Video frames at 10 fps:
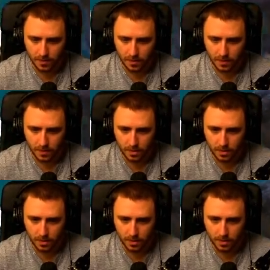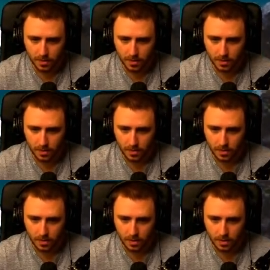
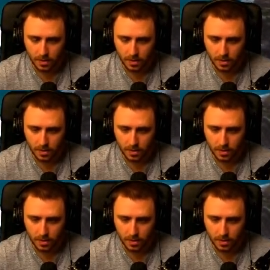(no one is talking)